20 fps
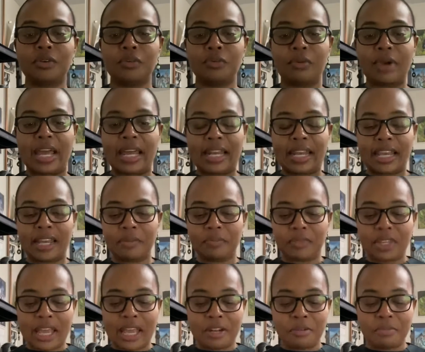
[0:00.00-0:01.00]
Redding.
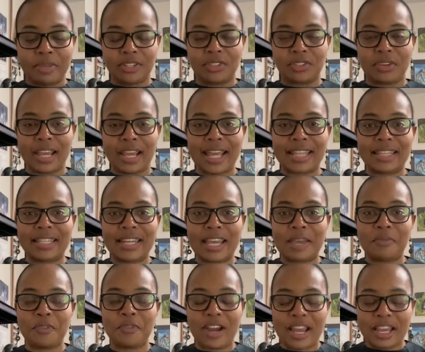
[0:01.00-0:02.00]
Had to make sure I got the
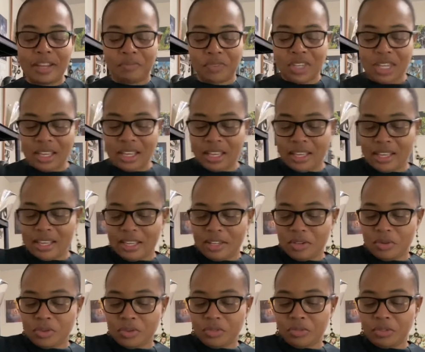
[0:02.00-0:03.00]
name right. It
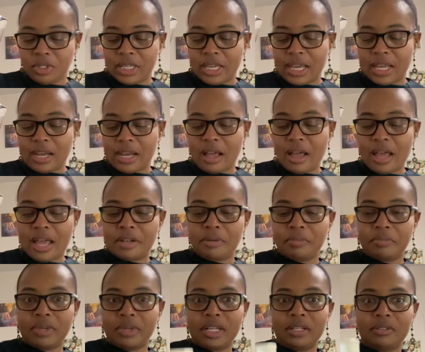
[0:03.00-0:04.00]
was really kind of hot,
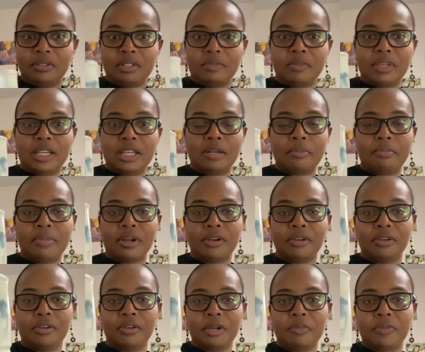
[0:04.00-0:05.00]
but let me get a better
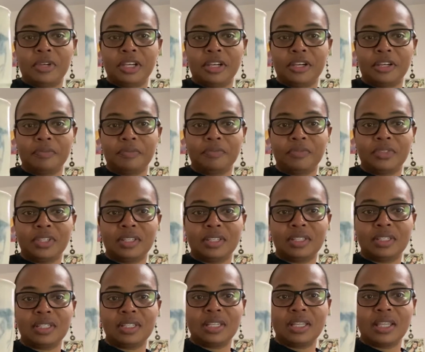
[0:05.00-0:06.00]
grip here.
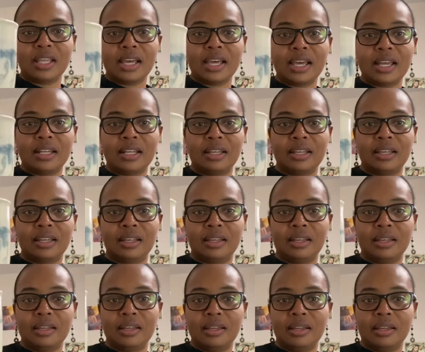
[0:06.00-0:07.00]
See that?
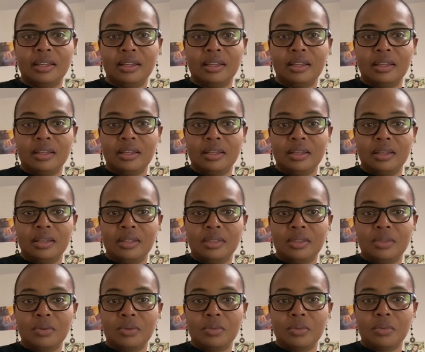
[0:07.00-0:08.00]

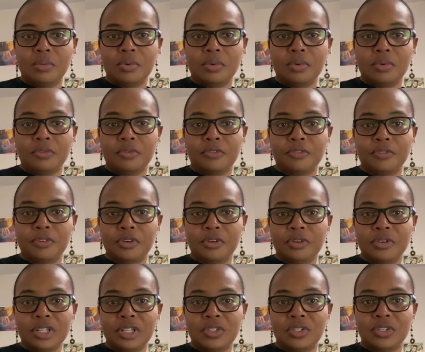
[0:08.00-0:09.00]
The wolf
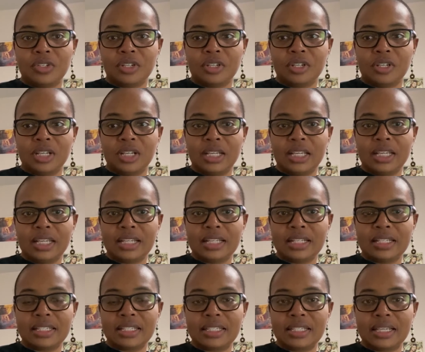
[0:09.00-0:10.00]
creature, in
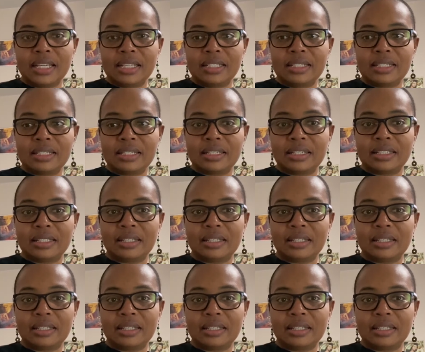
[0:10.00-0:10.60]
a sense.